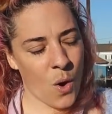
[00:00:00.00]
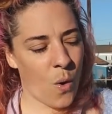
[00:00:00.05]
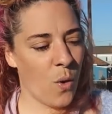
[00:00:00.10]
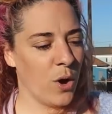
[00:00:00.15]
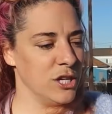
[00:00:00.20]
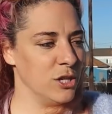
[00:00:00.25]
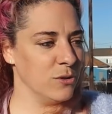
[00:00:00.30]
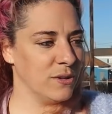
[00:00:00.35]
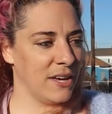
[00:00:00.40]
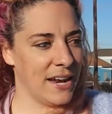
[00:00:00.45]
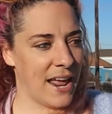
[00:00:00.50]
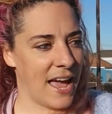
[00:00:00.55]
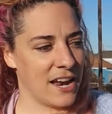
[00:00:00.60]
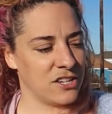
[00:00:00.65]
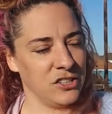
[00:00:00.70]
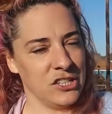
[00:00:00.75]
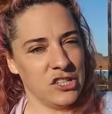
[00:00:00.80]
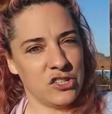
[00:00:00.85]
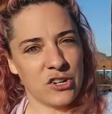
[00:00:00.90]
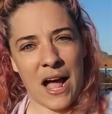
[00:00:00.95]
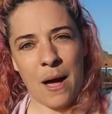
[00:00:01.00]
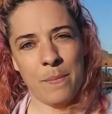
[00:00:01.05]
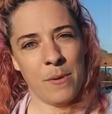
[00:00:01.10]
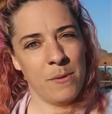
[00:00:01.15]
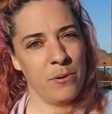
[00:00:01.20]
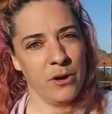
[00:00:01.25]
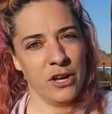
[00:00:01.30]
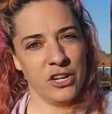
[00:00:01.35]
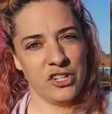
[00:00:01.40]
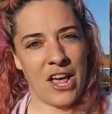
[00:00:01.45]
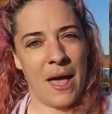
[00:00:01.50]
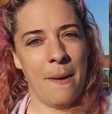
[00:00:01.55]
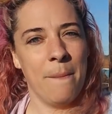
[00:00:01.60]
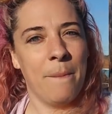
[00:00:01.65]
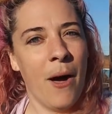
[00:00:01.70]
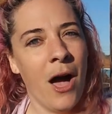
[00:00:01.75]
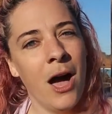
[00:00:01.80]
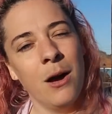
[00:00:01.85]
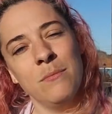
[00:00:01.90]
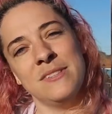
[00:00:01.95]
or you can actually drop and push and
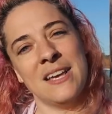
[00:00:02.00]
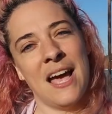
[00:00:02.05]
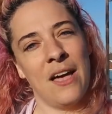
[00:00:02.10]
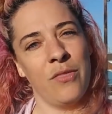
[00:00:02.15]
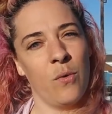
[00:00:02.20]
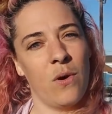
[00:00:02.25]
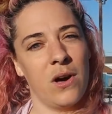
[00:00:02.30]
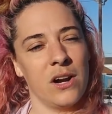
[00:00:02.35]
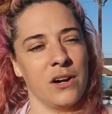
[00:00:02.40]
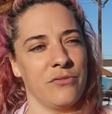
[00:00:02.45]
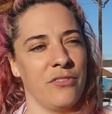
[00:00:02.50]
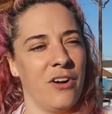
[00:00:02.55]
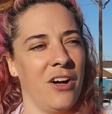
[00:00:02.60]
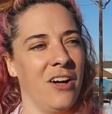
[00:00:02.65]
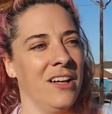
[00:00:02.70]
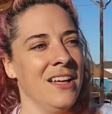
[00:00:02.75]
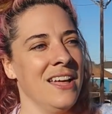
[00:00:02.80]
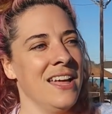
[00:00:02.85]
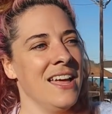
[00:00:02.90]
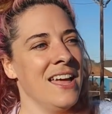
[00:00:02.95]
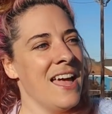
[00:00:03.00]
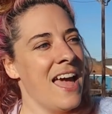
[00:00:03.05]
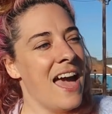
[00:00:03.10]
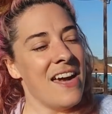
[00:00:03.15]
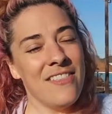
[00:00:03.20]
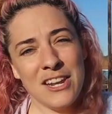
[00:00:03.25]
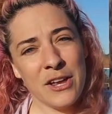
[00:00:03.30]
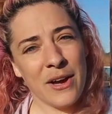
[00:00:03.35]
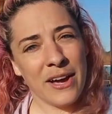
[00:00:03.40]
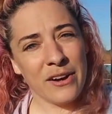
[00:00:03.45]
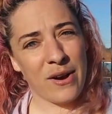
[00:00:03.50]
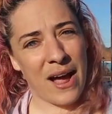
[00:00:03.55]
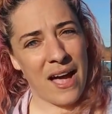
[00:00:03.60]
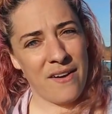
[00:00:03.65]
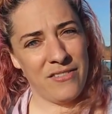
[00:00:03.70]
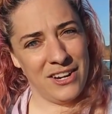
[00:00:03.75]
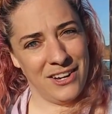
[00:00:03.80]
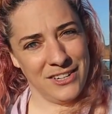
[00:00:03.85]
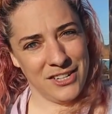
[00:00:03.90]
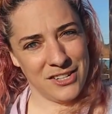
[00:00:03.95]
pump down the waterfall. And then you got
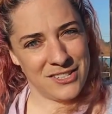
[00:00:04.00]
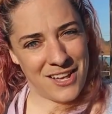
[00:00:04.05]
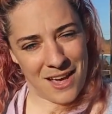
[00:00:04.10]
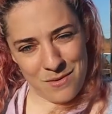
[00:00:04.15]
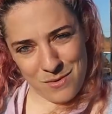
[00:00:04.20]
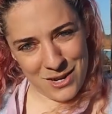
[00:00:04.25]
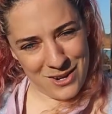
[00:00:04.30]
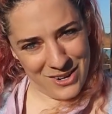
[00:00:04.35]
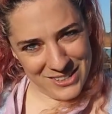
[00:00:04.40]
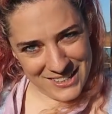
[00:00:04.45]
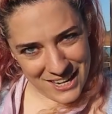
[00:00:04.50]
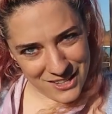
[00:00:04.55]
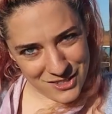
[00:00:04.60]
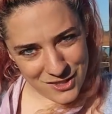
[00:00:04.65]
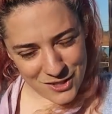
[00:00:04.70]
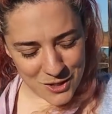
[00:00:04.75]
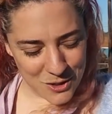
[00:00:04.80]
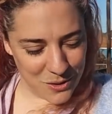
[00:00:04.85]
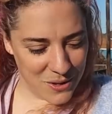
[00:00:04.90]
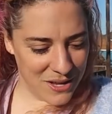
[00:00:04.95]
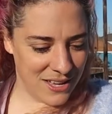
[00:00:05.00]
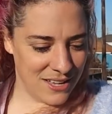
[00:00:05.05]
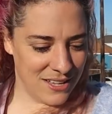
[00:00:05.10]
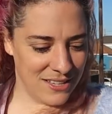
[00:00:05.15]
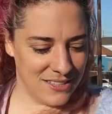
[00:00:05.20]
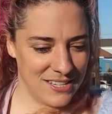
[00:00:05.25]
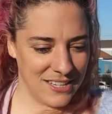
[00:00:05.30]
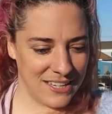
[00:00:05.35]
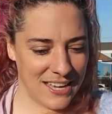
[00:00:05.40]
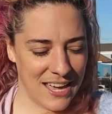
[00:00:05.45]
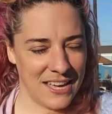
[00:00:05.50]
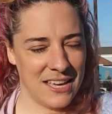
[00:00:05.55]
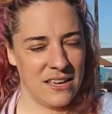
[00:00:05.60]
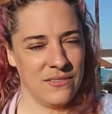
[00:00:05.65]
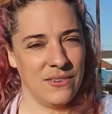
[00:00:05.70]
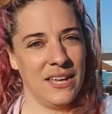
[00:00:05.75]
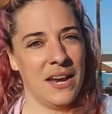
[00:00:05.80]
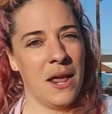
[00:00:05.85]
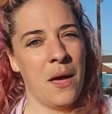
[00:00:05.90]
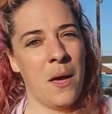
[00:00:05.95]
gravity on your side when you're going down too to get
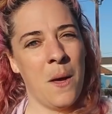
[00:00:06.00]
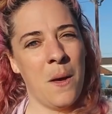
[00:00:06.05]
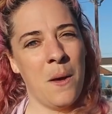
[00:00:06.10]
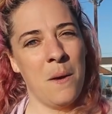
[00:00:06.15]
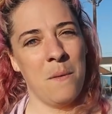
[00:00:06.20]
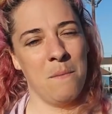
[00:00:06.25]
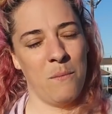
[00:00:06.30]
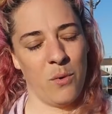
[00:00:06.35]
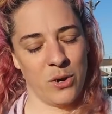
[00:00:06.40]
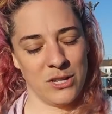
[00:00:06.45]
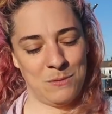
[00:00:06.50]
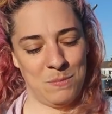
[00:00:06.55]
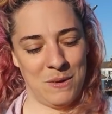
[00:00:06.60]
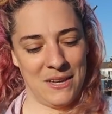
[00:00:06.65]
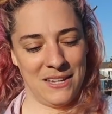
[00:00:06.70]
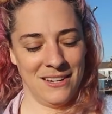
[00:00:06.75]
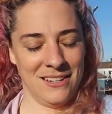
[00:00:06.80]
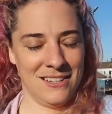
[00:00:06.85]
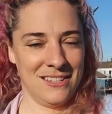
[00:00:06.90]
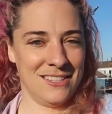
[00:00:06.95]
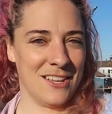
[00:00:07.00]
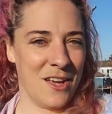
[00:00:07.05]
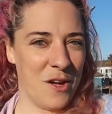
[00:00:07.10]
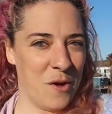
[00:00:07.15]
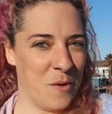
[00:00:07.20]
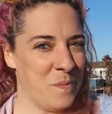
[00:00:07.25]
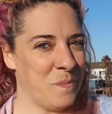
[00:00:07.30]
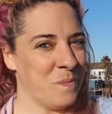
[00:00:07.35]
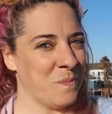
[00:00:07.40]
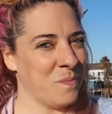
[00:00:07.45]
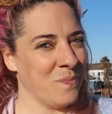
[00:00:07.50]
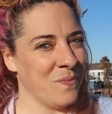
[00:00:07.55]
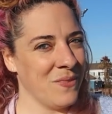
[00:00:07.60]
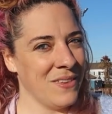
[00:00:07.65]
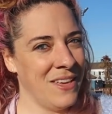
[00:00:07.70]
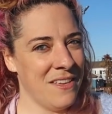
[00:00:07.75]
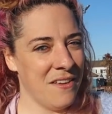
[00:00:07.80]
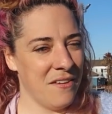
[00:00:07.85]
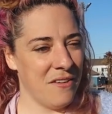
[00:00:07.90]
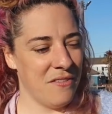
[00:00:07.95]
even more speed. So,
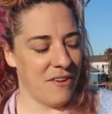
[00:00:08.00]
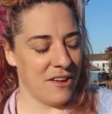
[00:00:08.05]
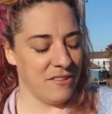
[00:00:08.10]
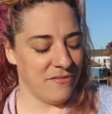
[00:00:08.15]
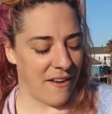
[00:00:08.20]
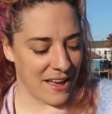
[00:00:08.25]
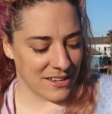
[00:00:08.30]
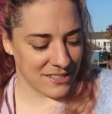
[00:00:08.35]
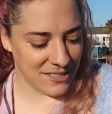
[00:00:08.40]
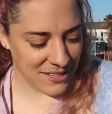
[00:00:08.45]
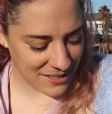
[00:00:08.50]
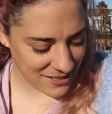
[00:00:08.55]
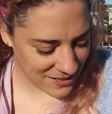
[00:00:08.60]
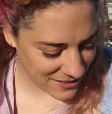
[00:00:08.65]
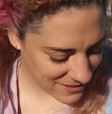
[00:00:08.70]
fun fact.